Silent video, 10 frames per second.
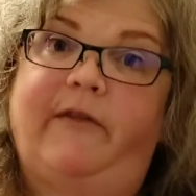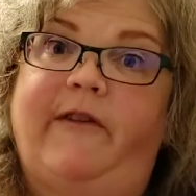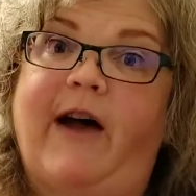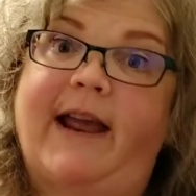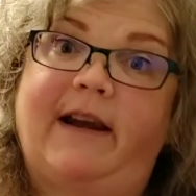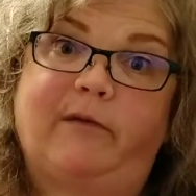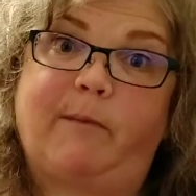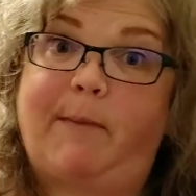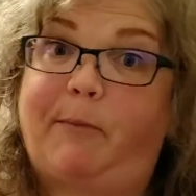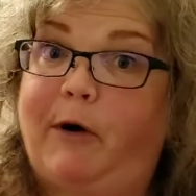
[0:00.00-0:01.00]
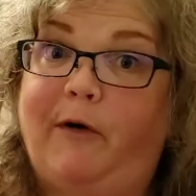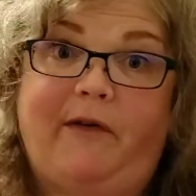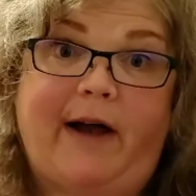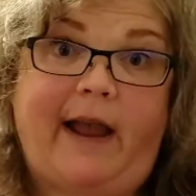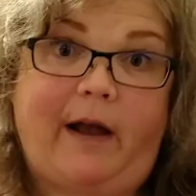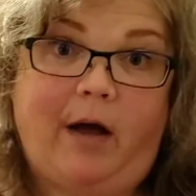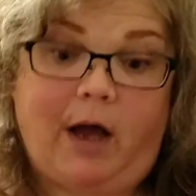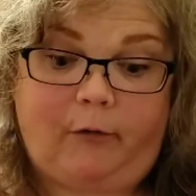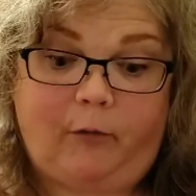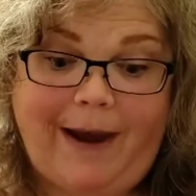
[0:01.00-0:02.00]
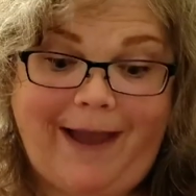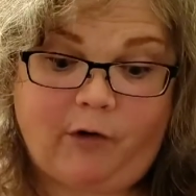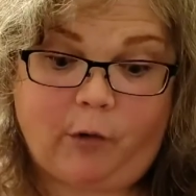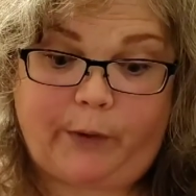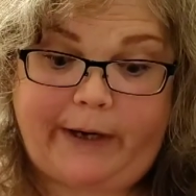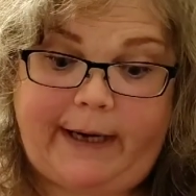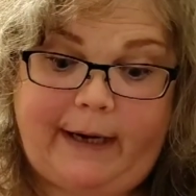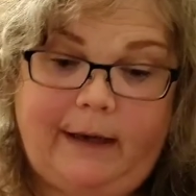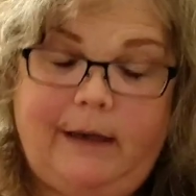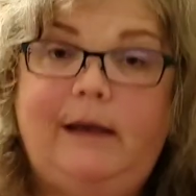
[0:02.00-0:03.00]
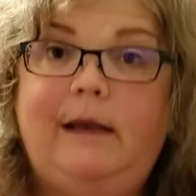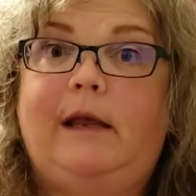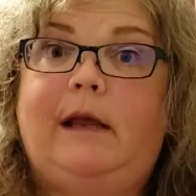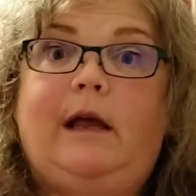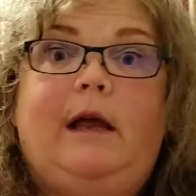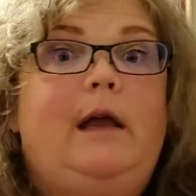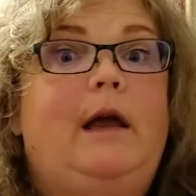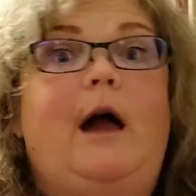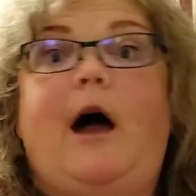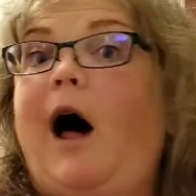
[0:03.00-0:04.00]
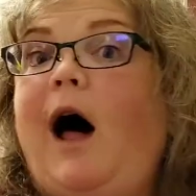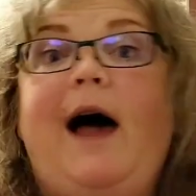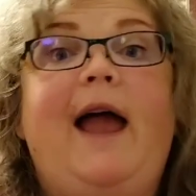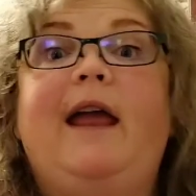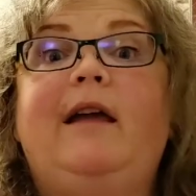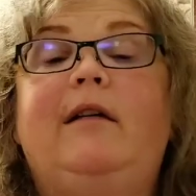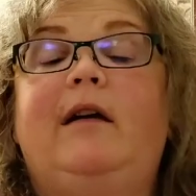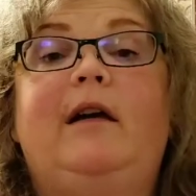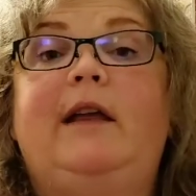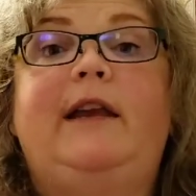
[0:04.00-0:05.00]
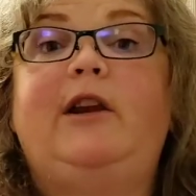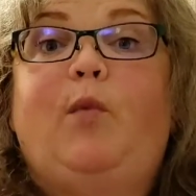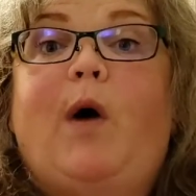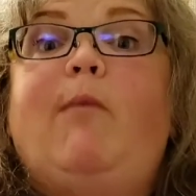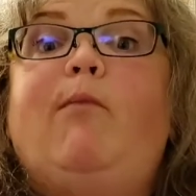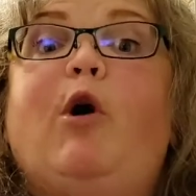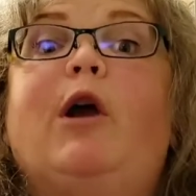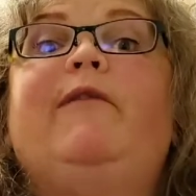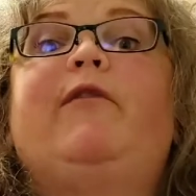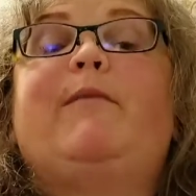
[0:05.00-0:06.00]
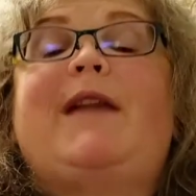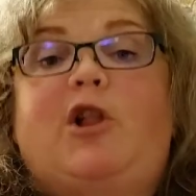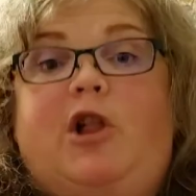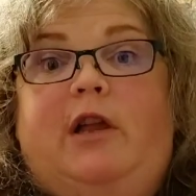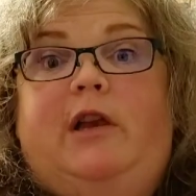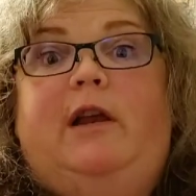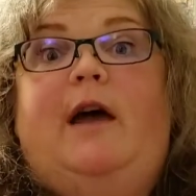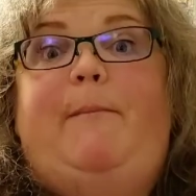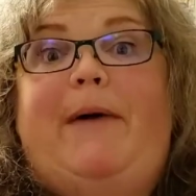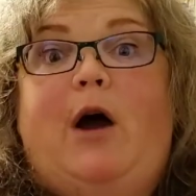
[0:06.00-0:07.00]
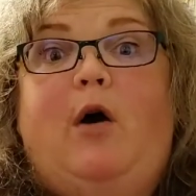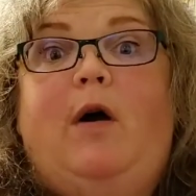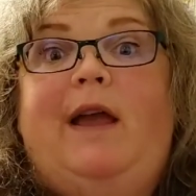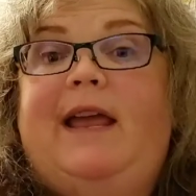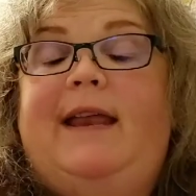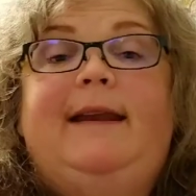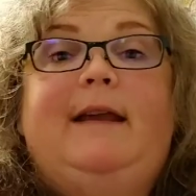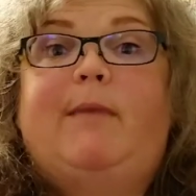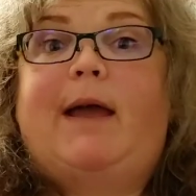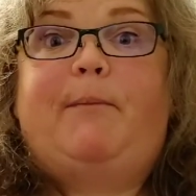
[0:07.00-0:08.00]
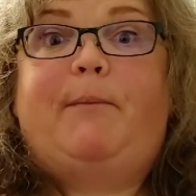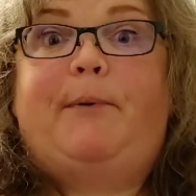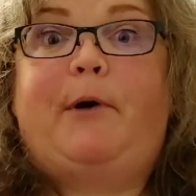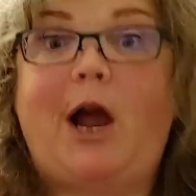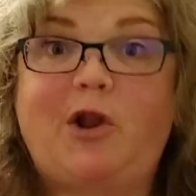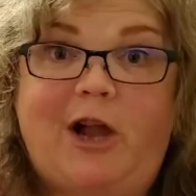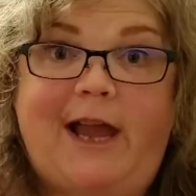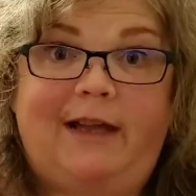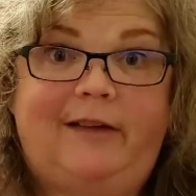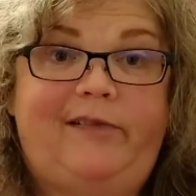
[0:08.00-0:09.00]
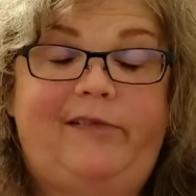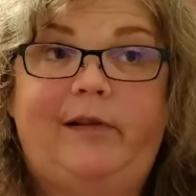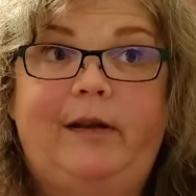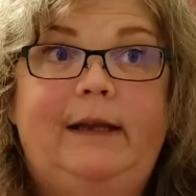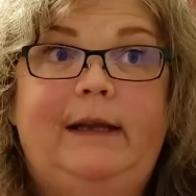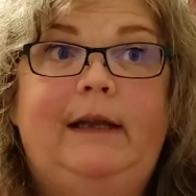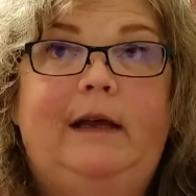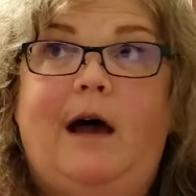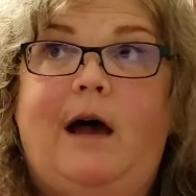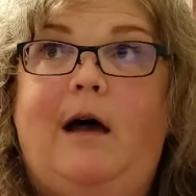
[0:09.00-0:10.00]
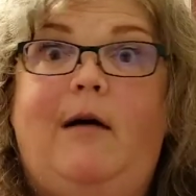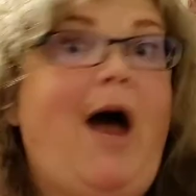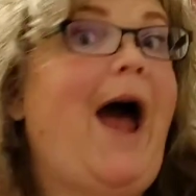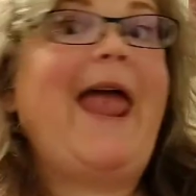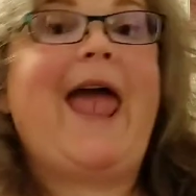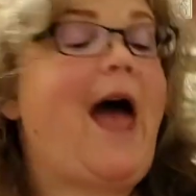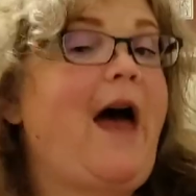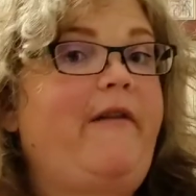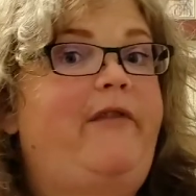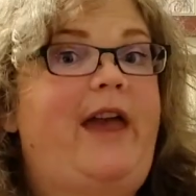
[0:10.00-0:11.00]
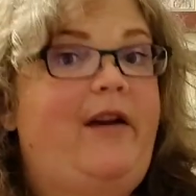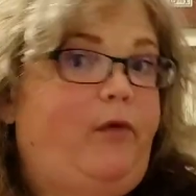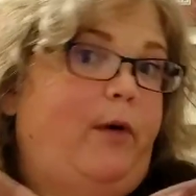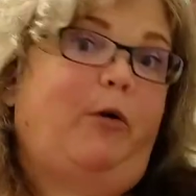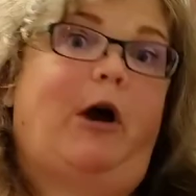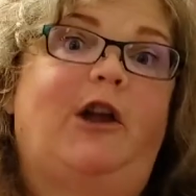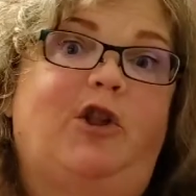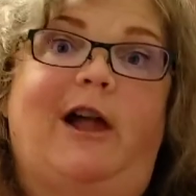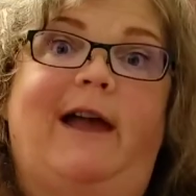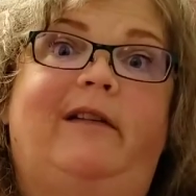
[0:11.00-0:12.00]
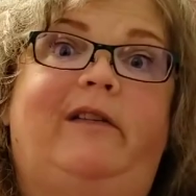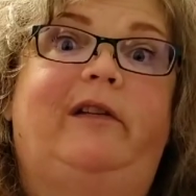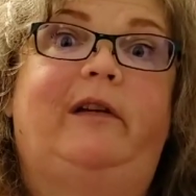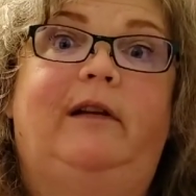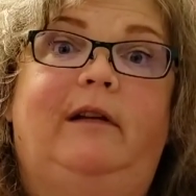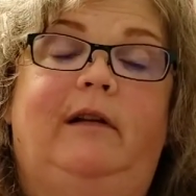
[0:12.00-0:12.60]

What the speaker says: find my profile on Ravelry, and you want more information about any of my projects, I have every project.